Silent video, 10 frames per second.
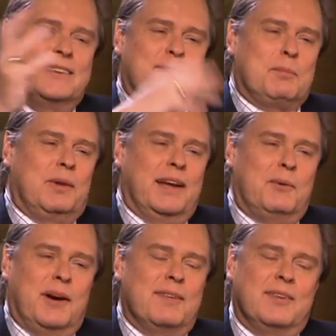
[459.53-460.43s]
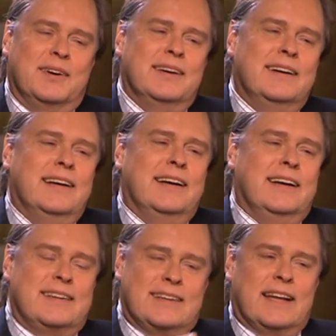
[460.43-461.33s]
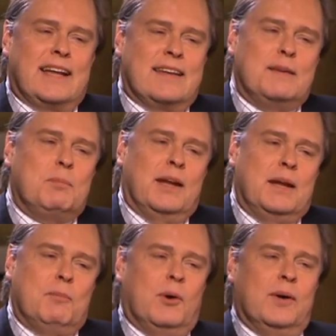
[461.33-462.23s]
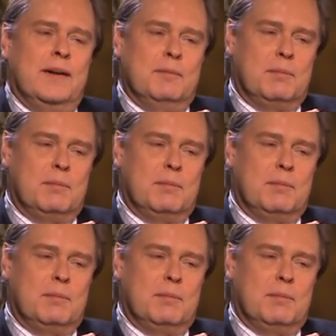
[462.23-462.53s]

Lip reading: or AAA whatever. It's not that simple anymore.